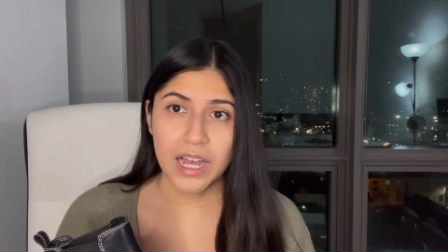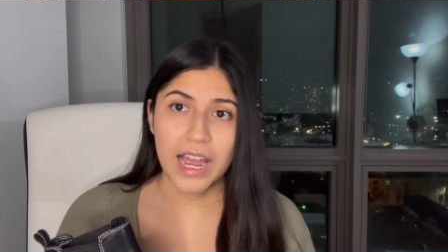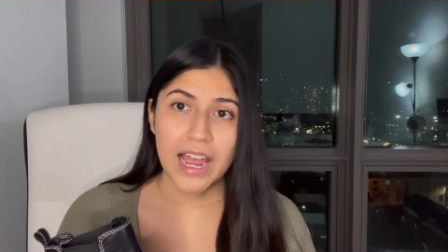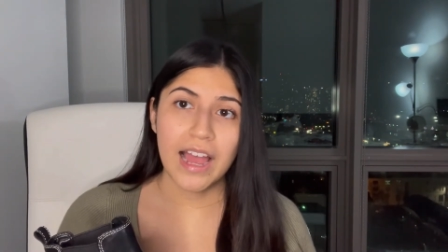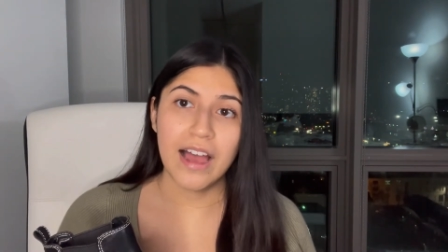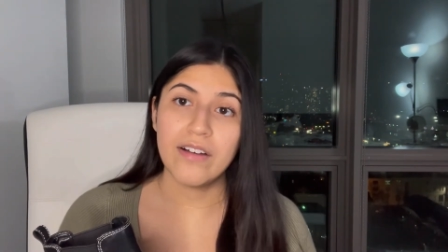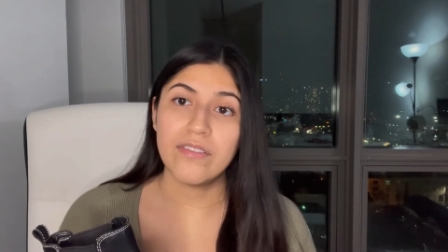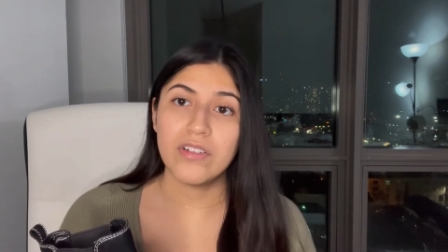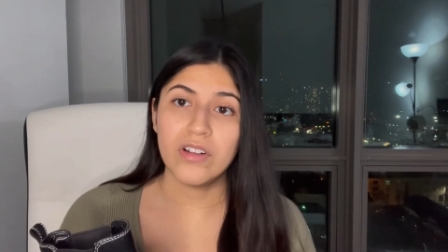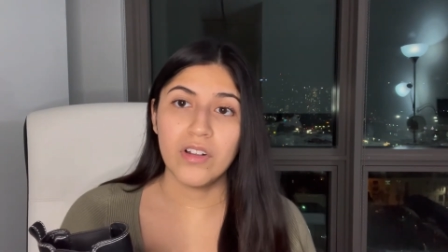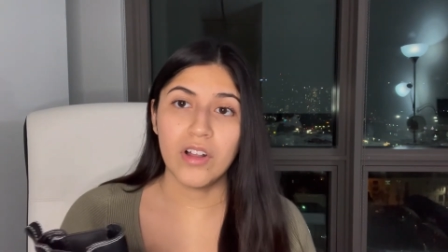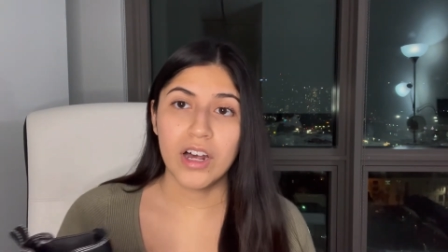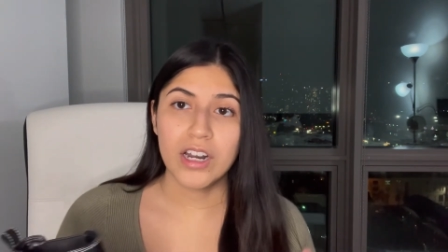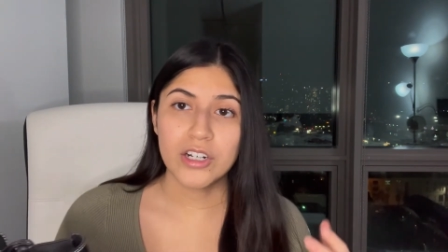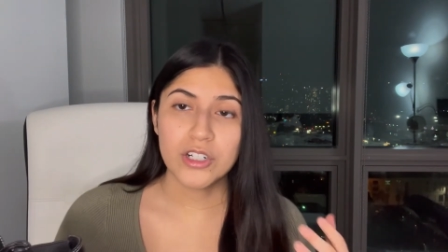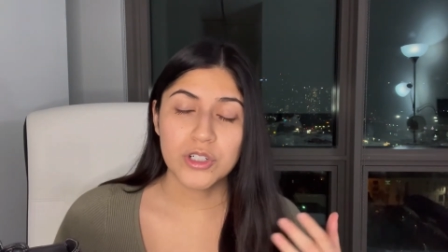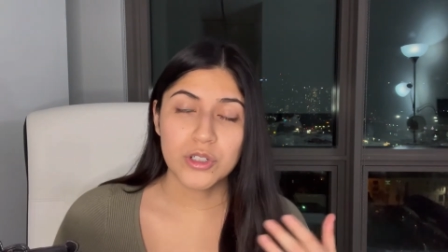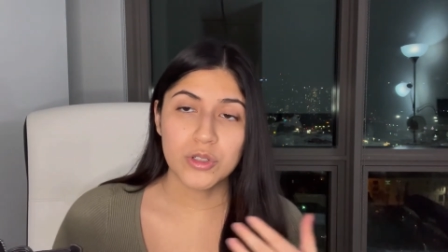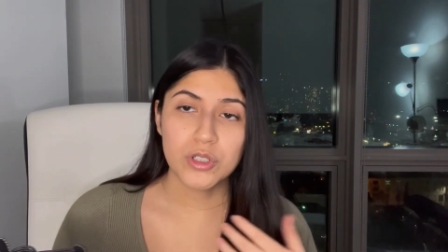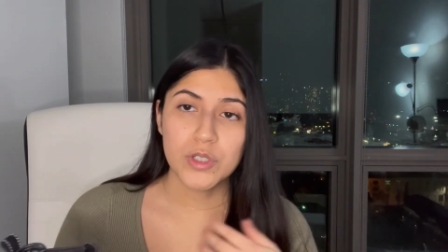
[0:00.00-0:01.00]
I have a lot
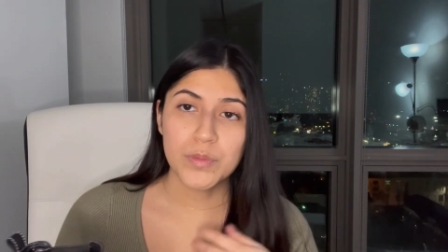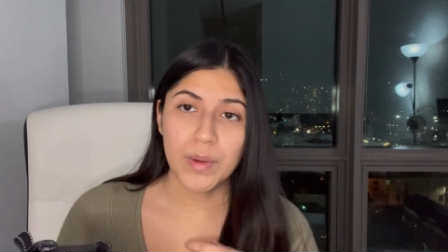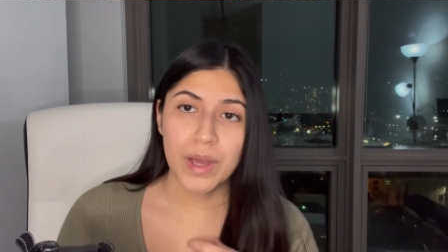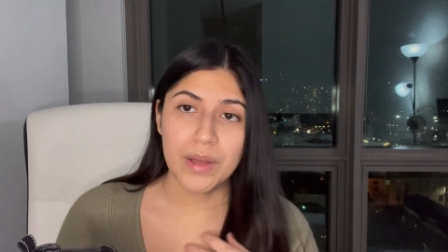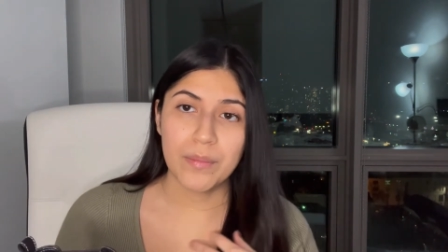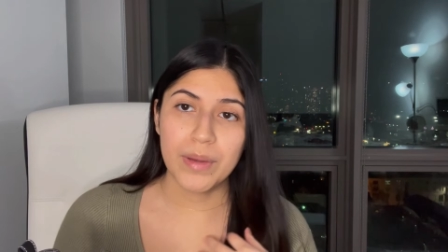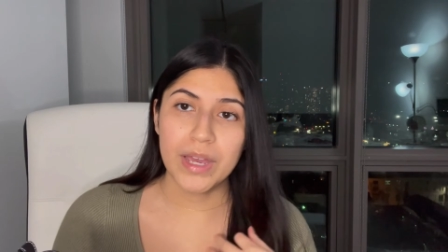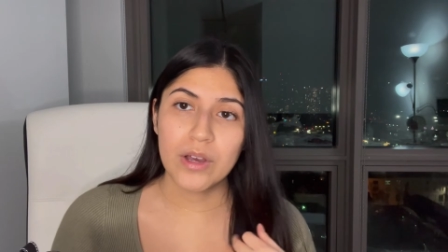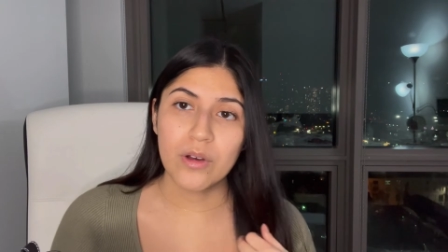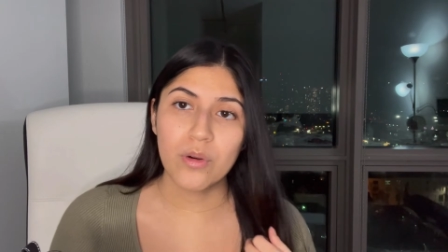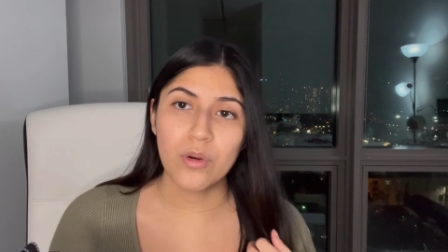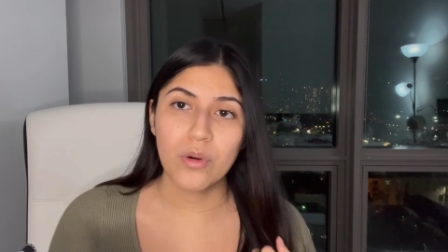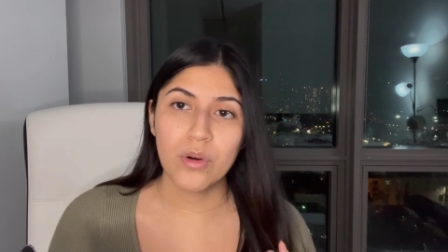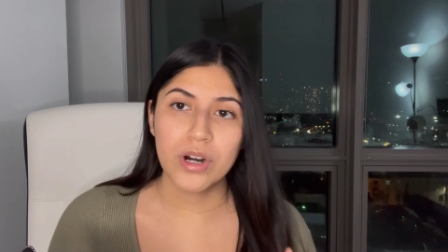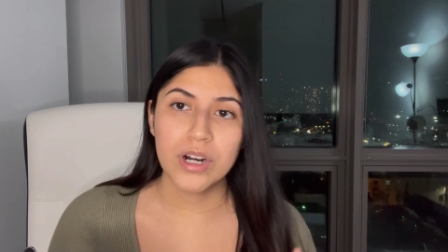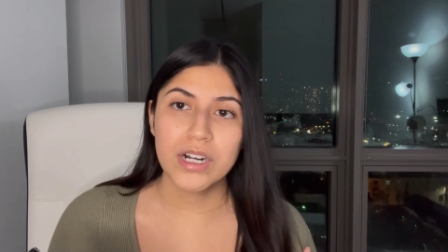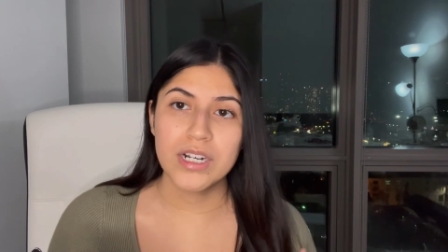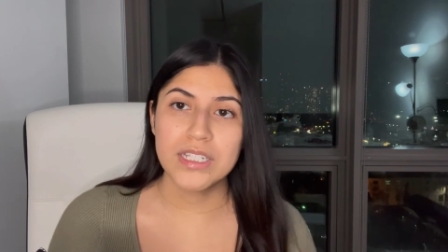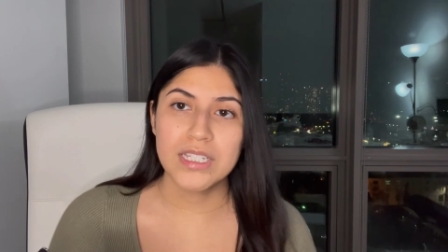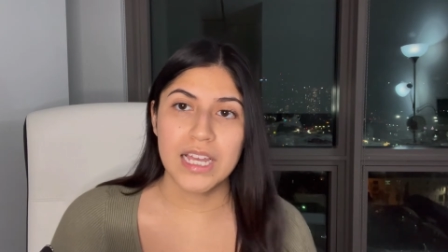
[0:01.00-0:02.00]
of shoes by Michael
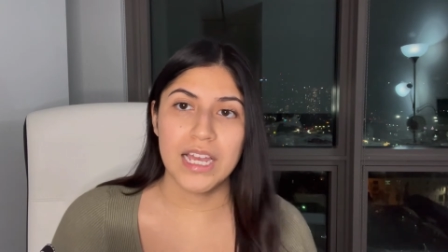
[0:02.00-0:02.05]
Kors,